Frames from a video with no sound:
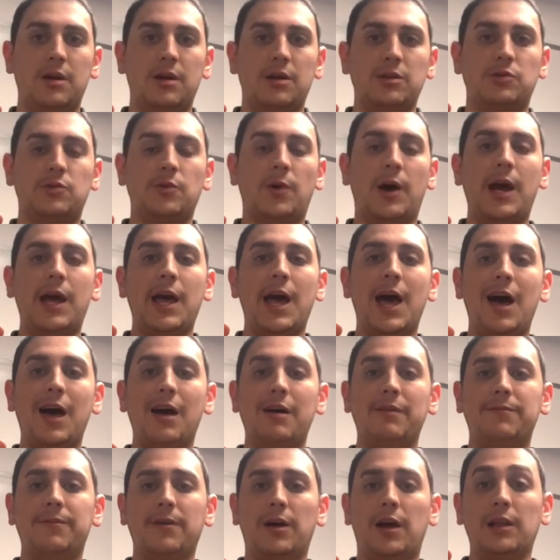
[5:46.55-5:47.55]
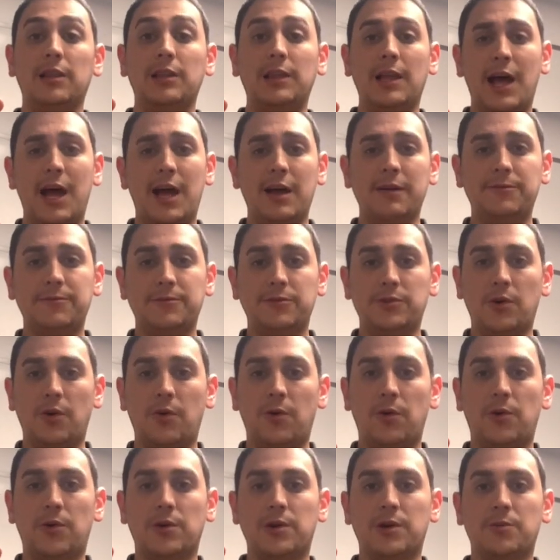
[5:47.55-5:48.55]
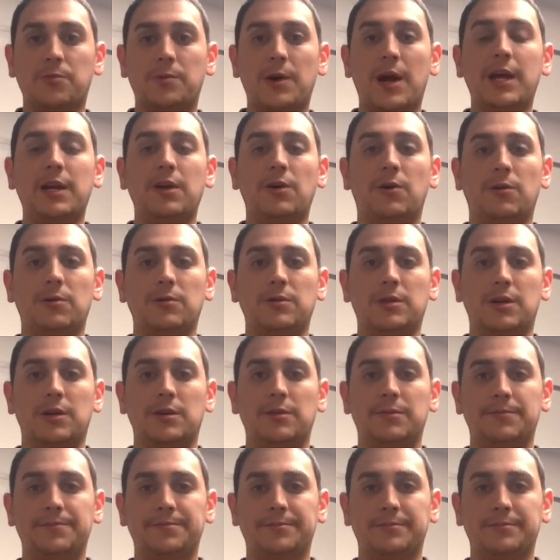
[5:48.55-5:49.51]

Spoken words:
do I have a left or a right ulna?